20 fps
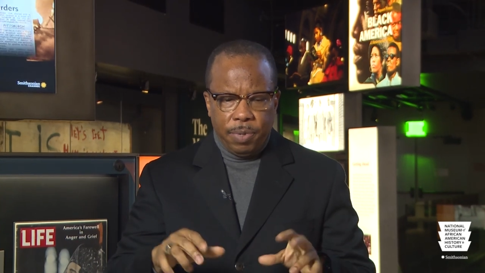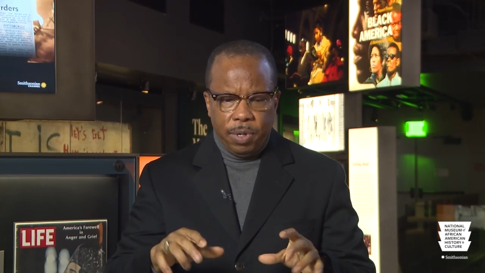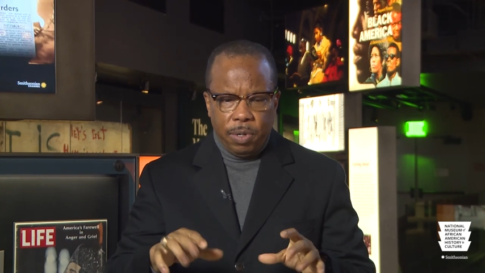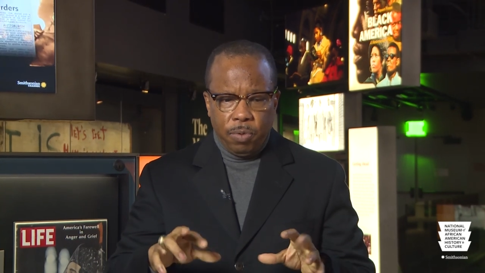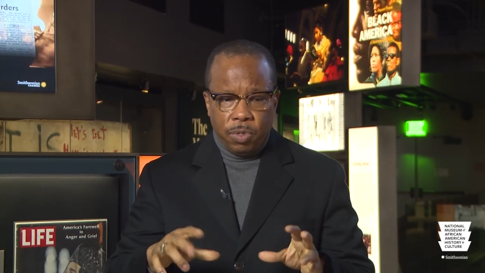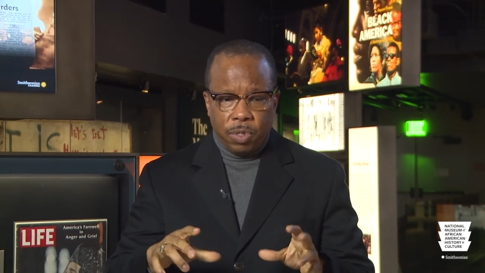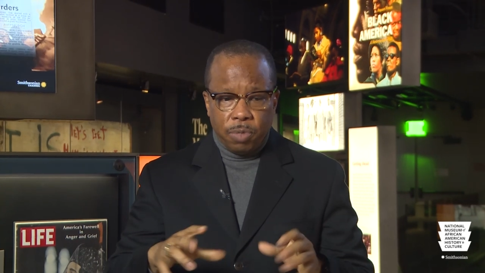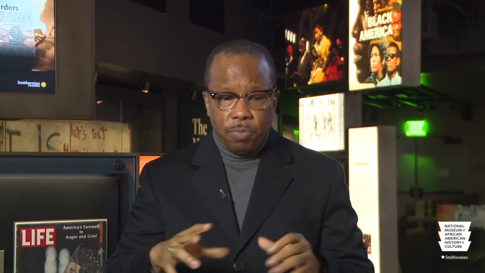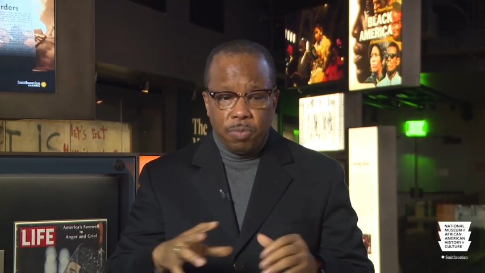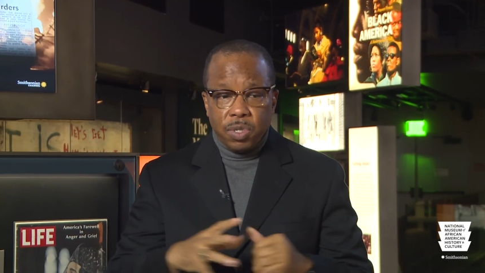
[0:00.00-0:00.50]
but it
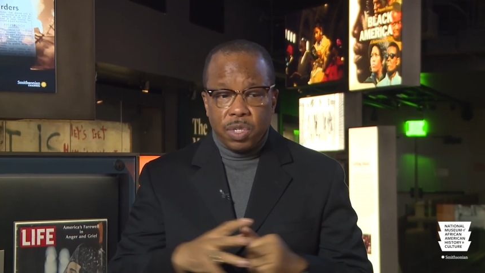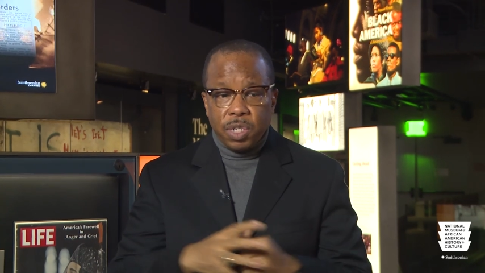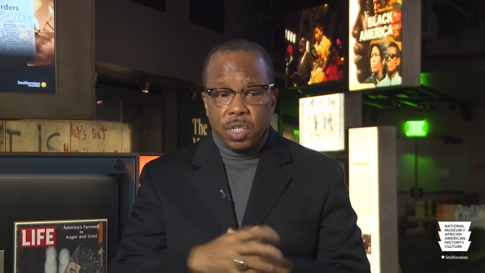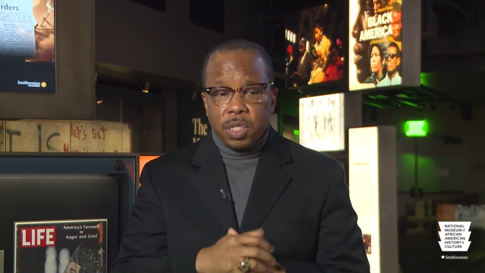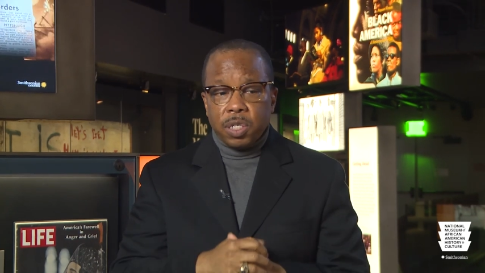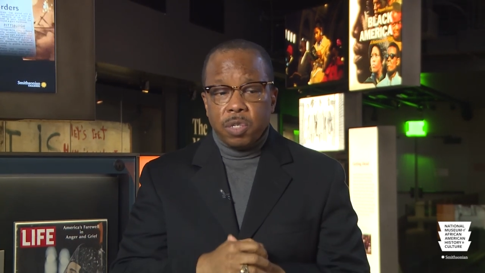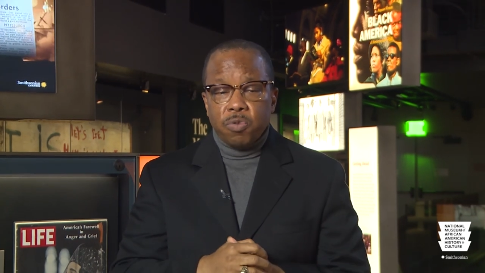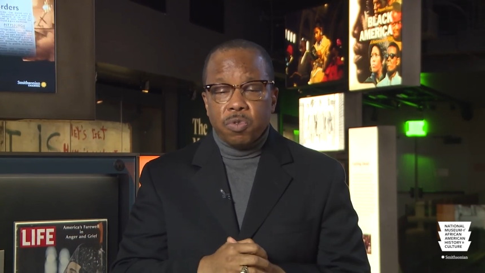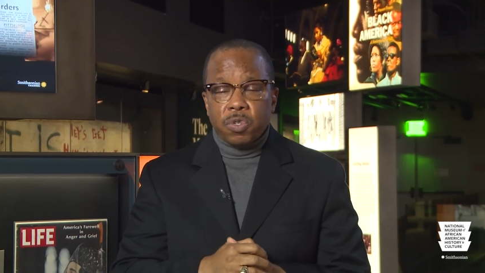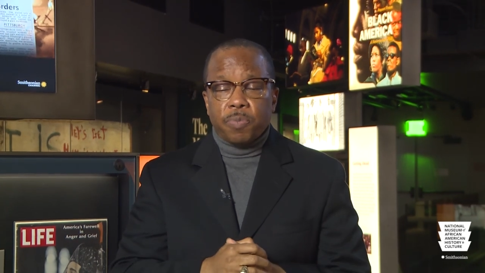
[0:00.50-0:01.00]
was the
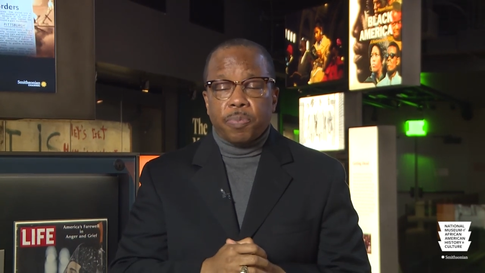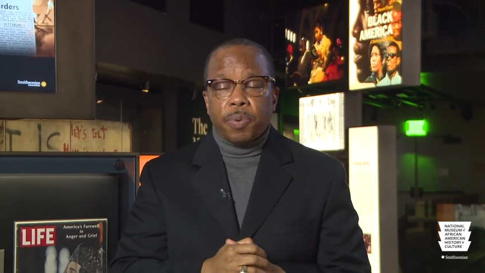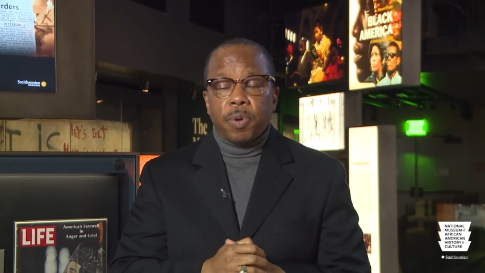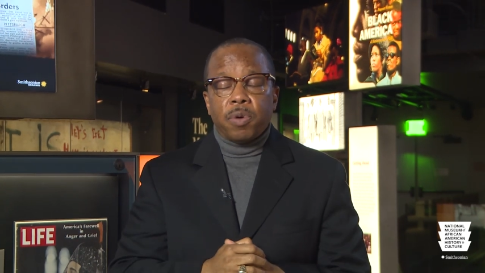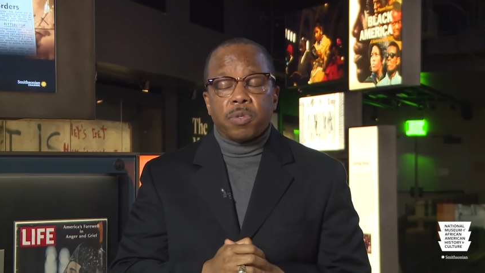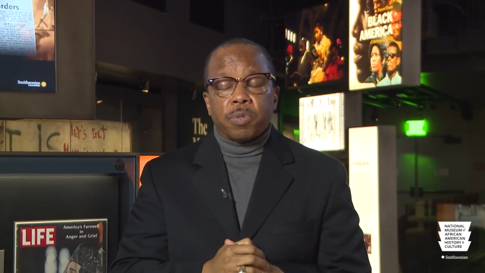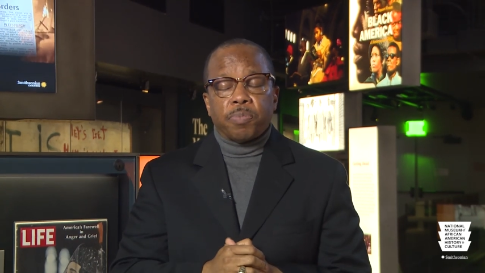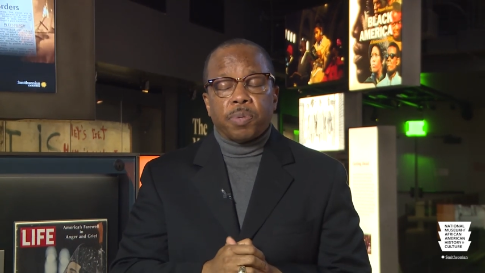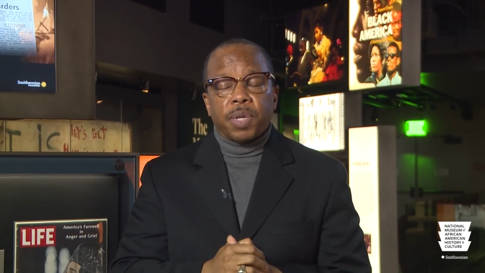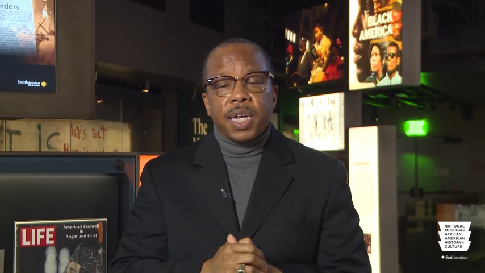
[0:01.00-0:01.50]
musician who was
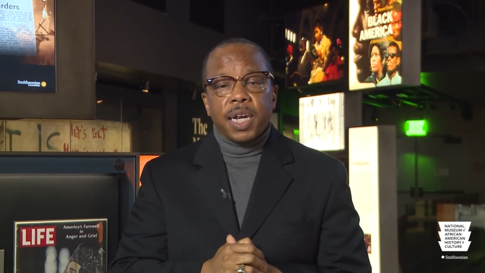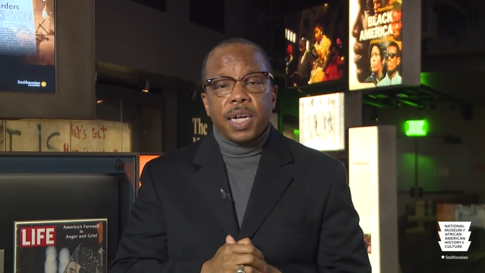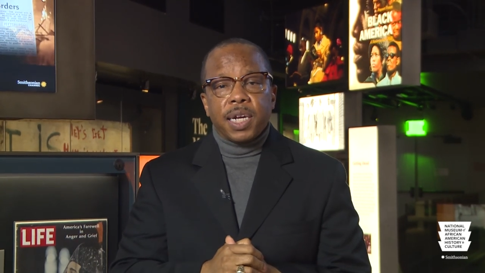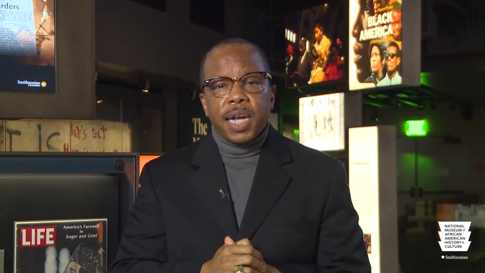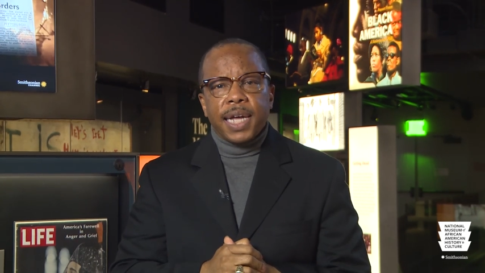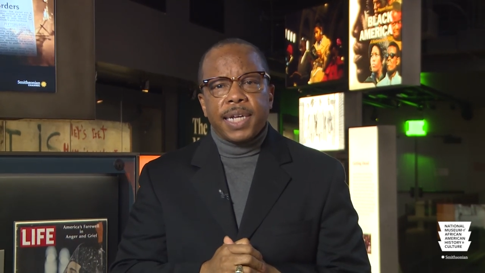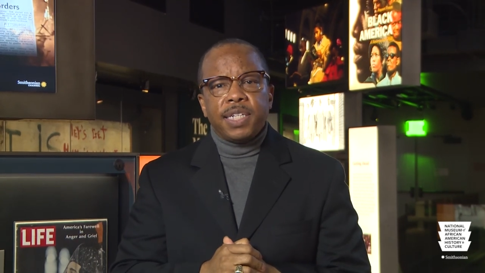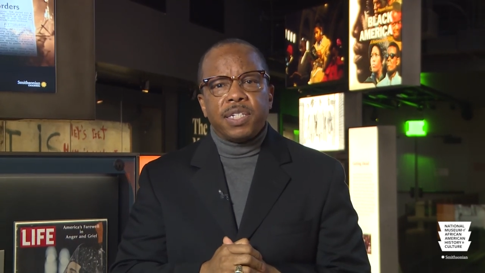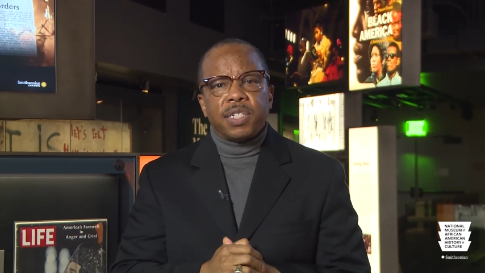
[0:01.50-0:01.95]
supposed to play that night.